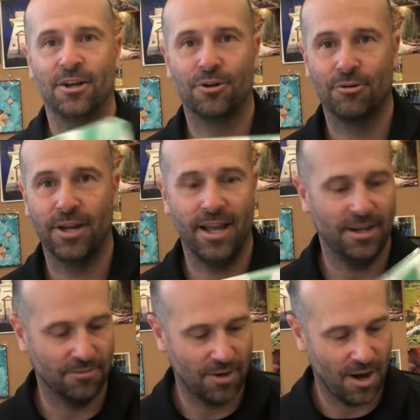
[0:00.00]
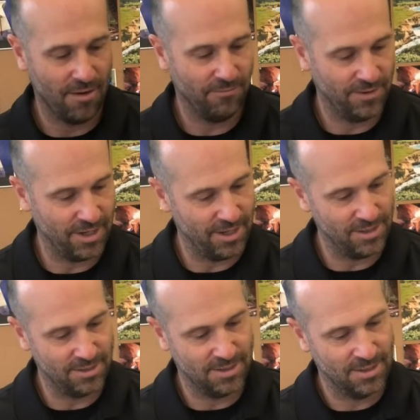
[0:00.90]
Creative
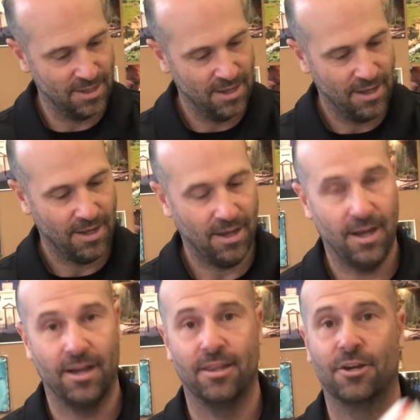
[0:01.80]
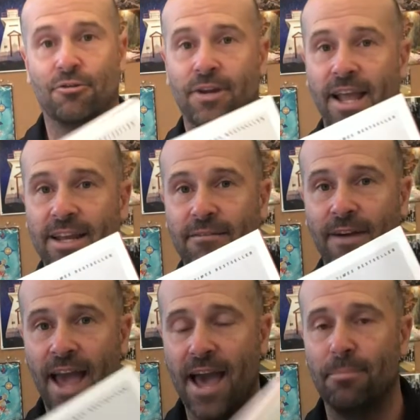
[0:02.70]
Confidence, The Creative
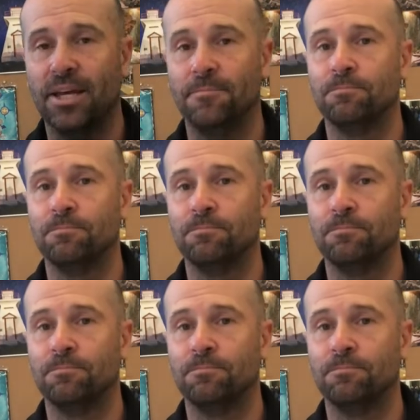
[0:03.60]
Habit,